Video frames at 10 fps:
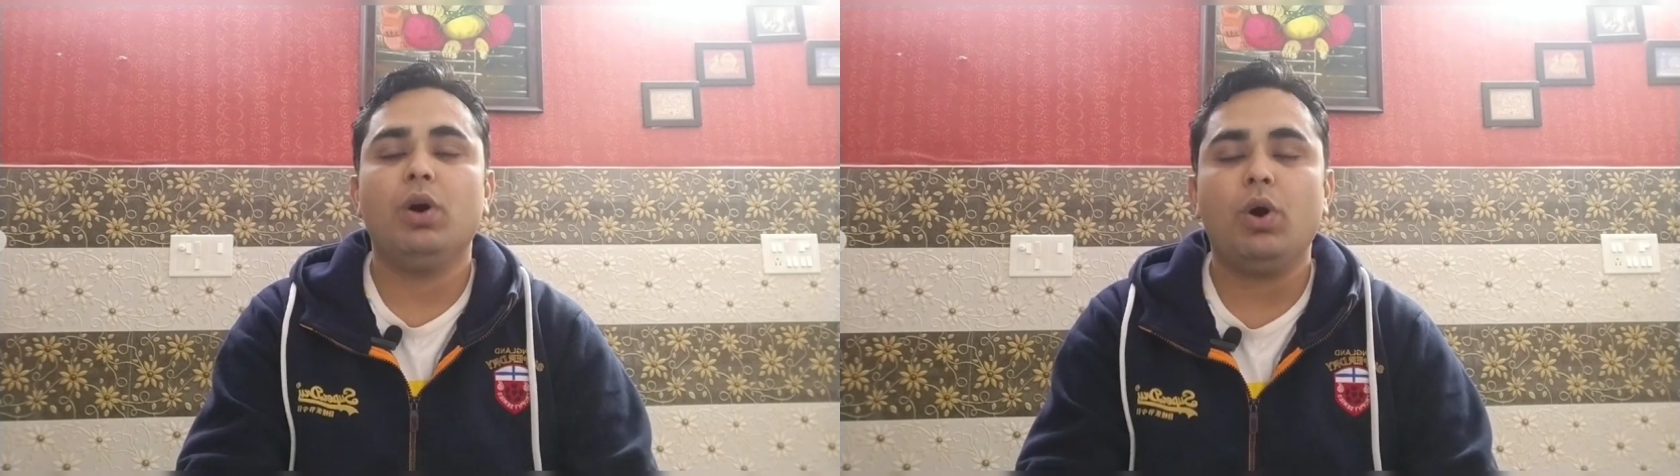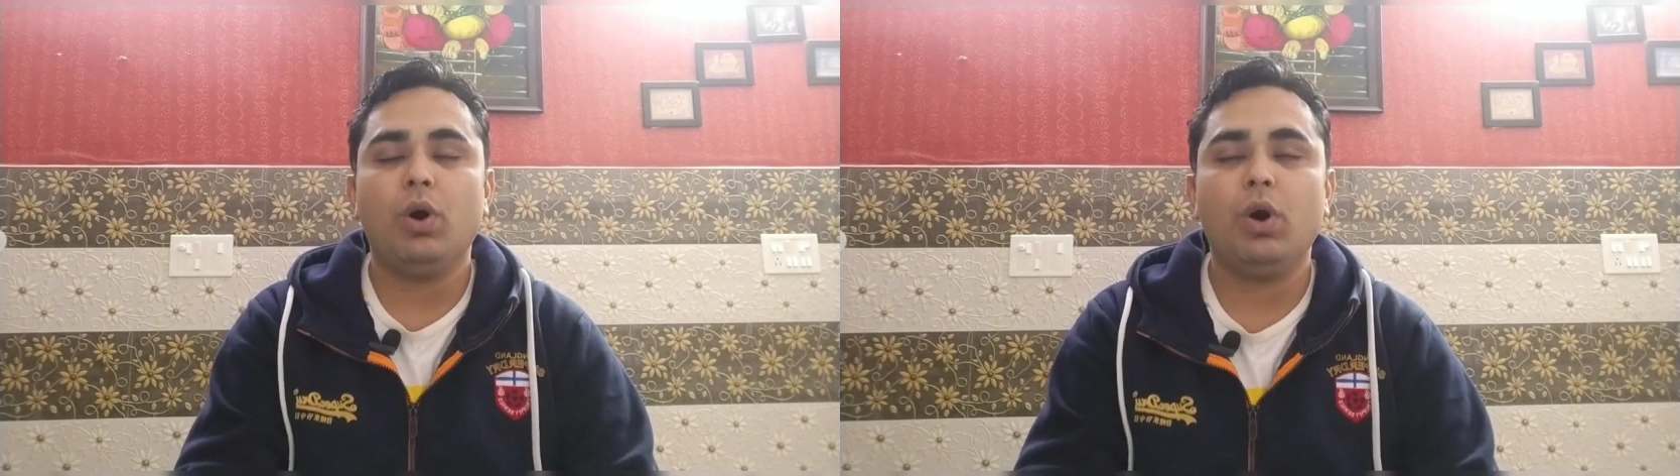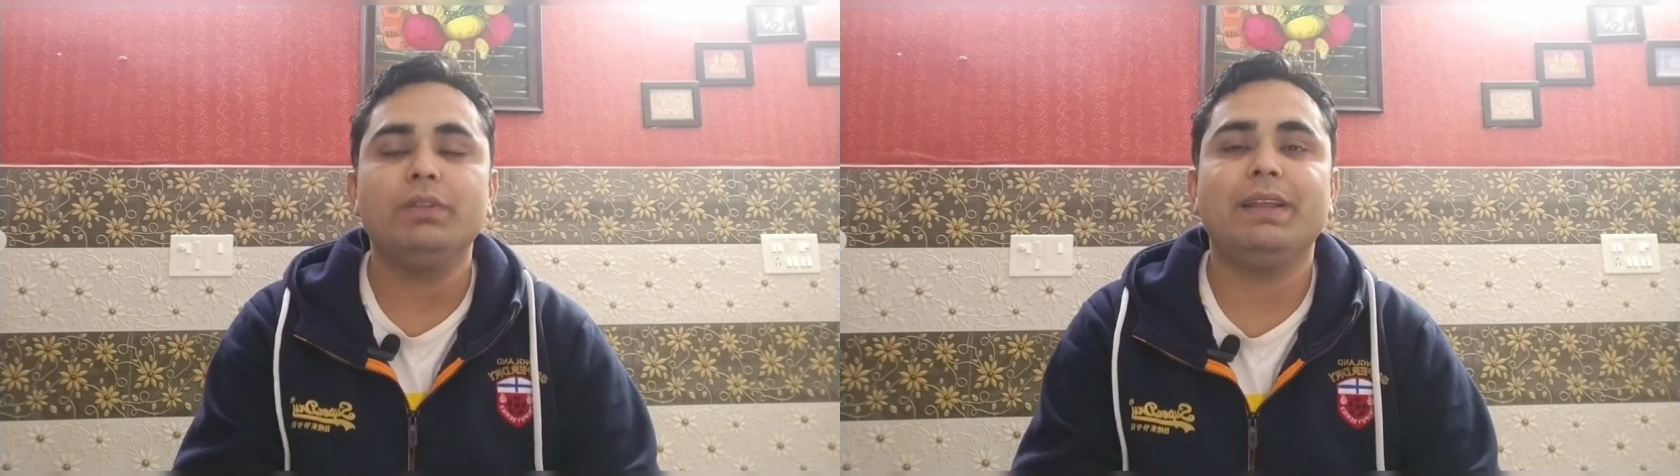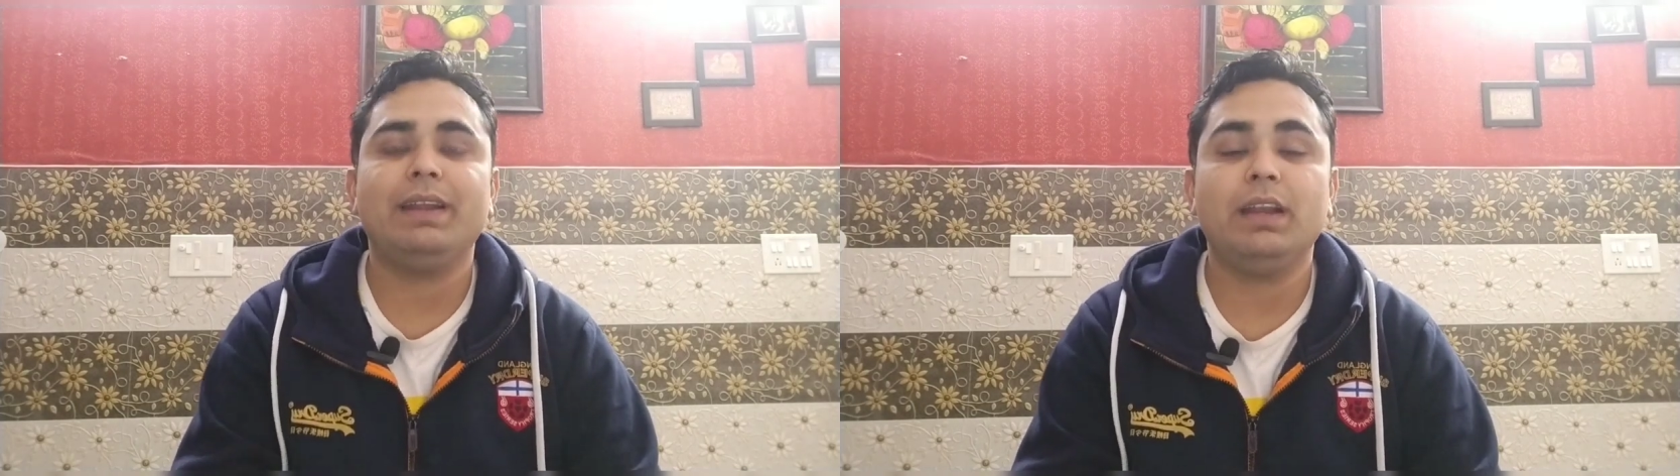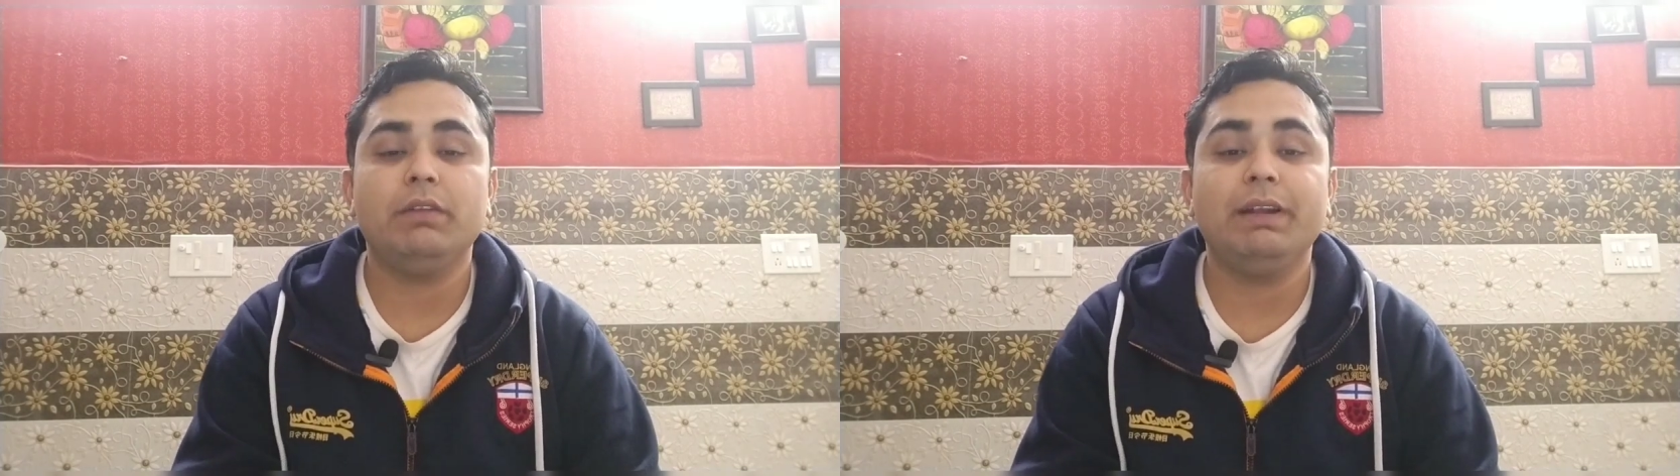all the
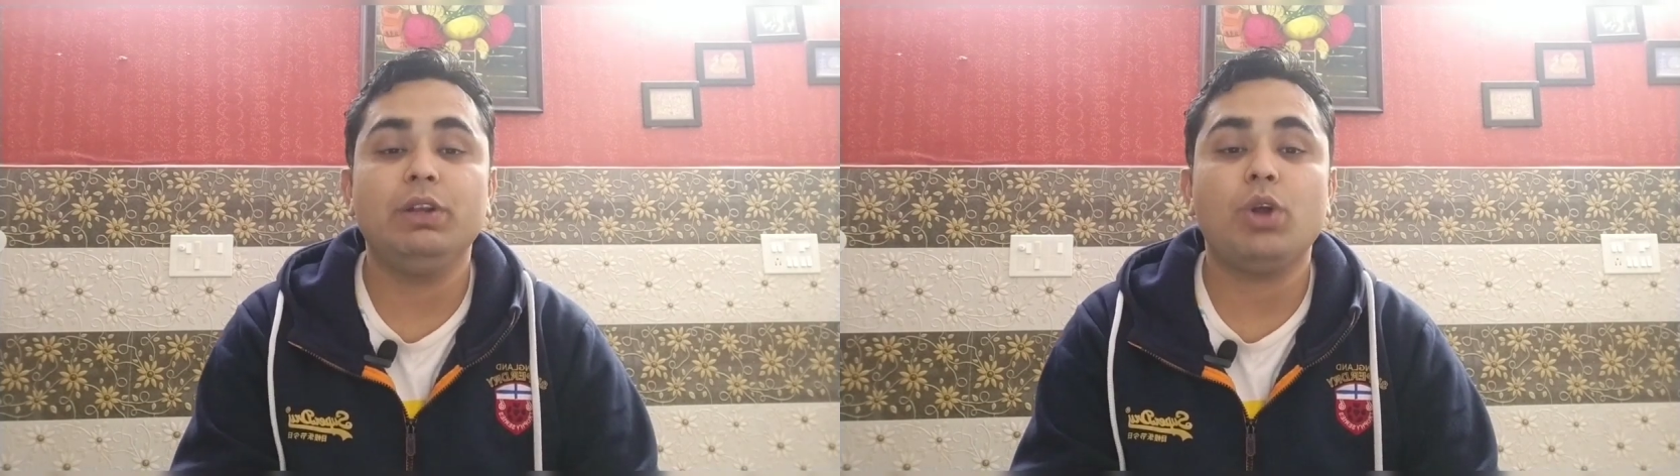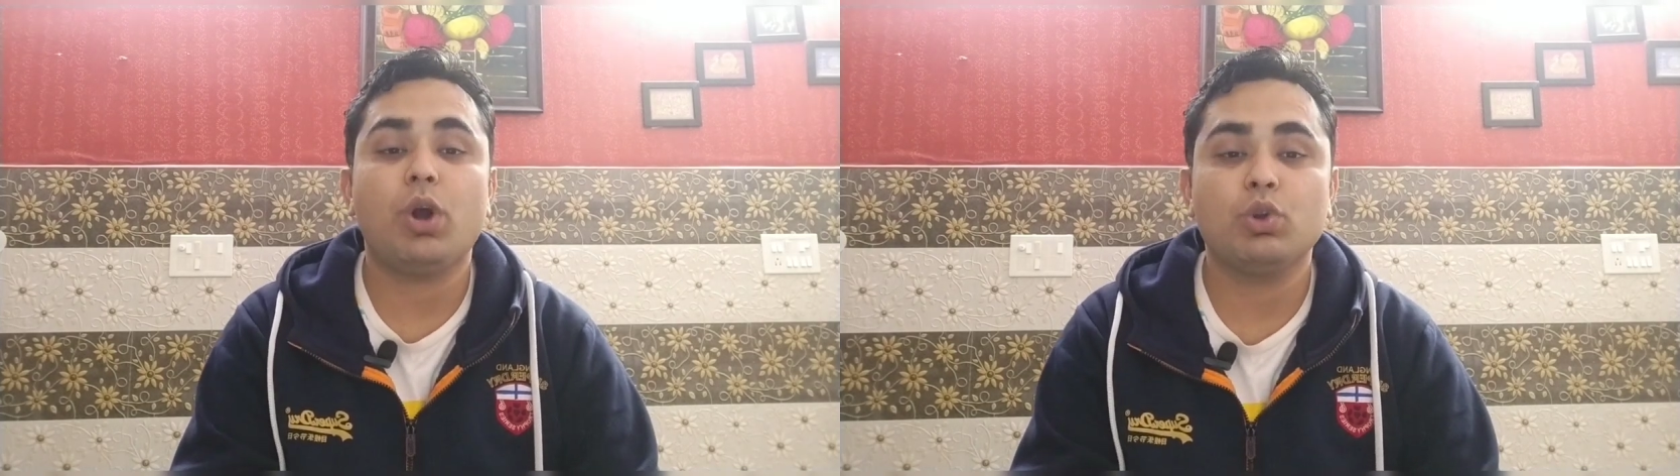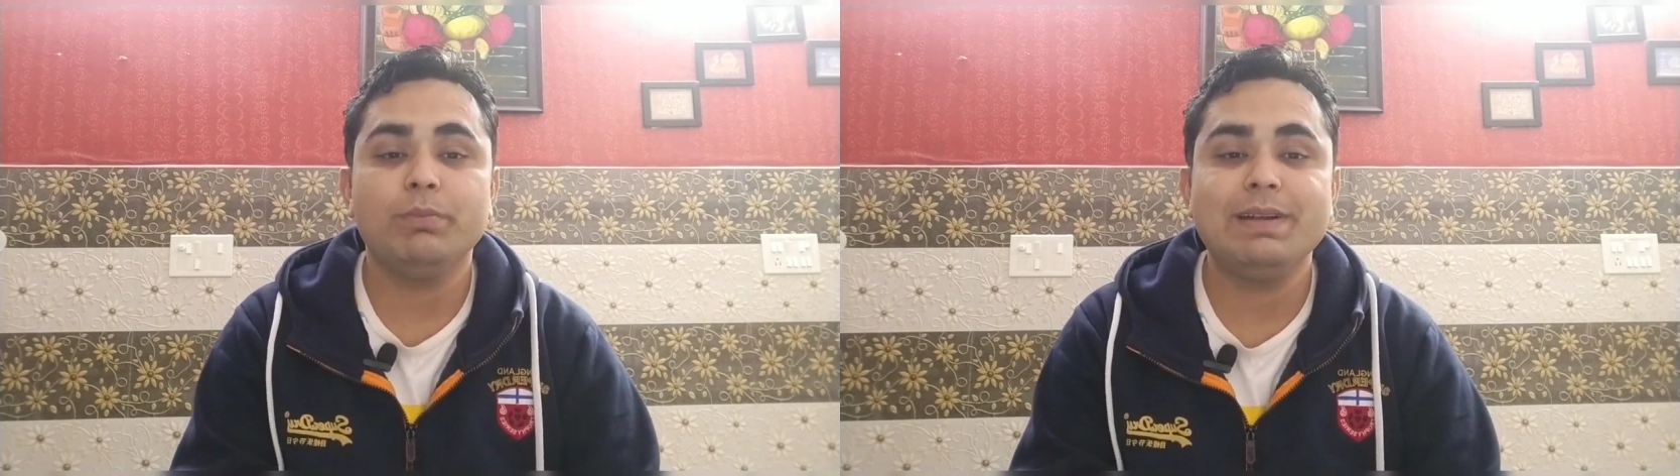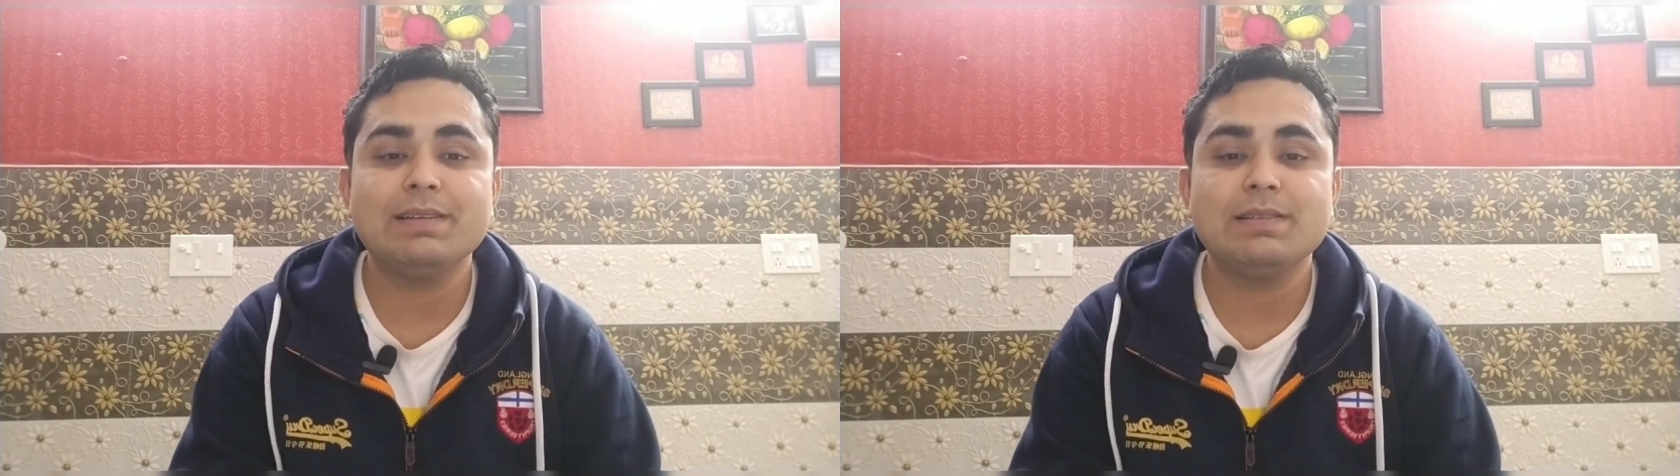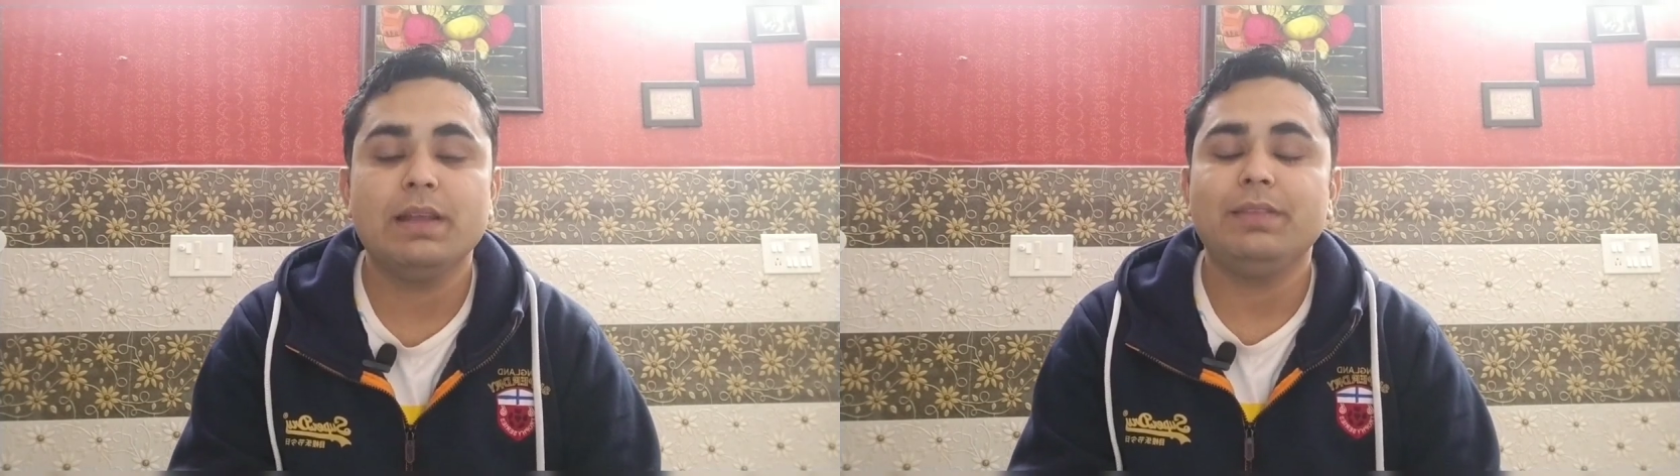relevant documents